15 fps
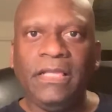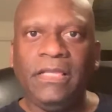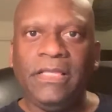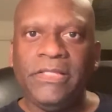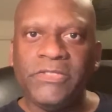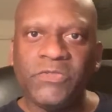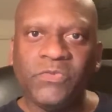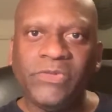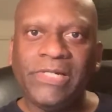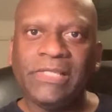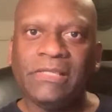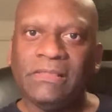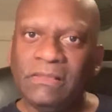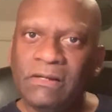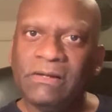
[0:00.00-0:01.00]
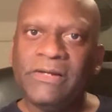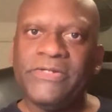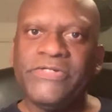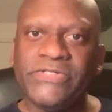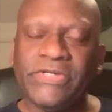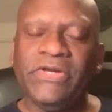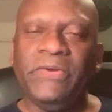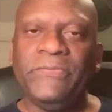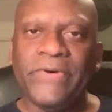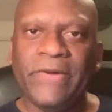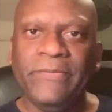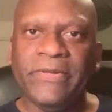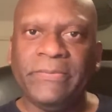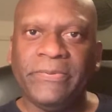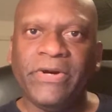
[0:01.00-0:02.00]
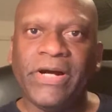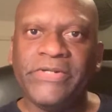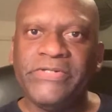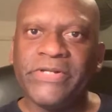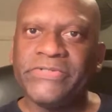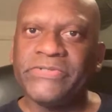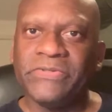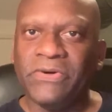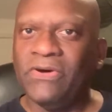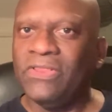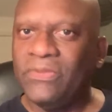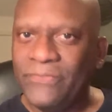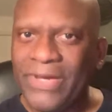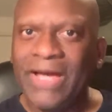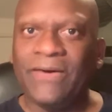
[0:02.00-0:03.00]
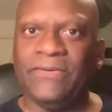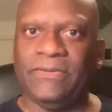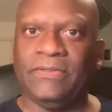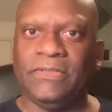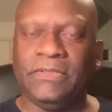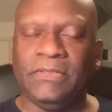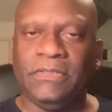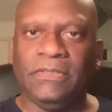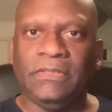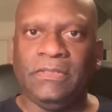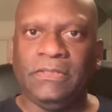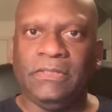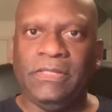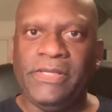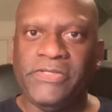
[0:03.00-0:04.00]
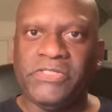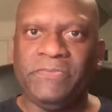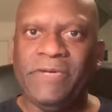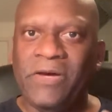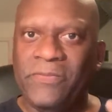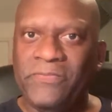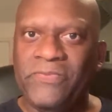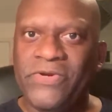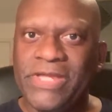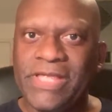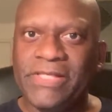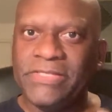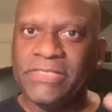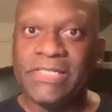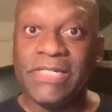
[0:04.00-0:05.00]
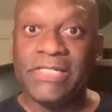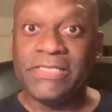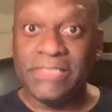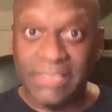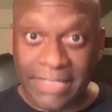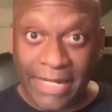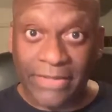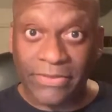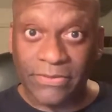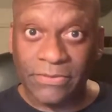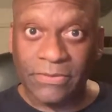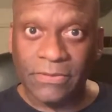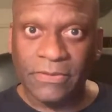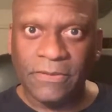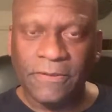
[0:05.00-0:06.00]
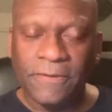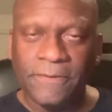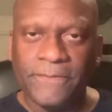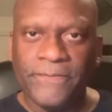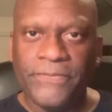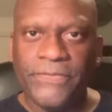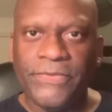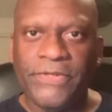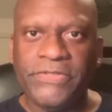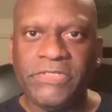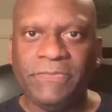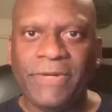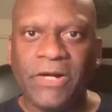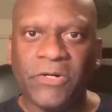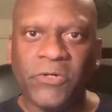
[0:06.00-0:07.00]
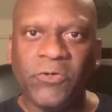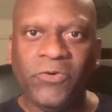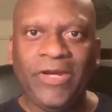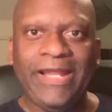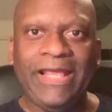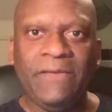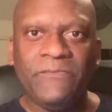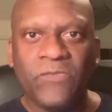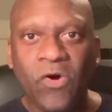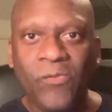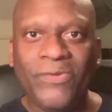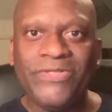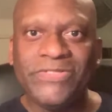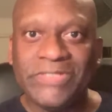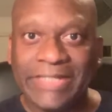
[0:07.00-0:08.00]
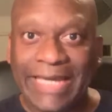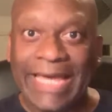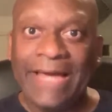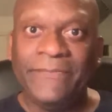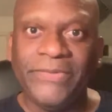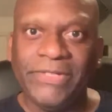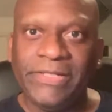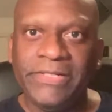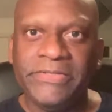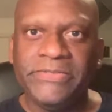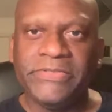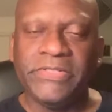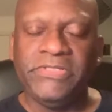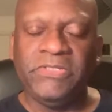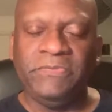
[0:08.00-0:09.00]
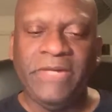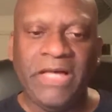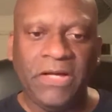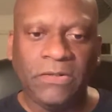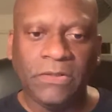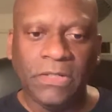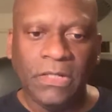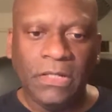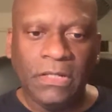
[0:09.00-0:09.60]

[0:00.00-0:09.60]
is what large scale public projects are all about. It's about bringing cities together, it's about creating moments and happenings, it's about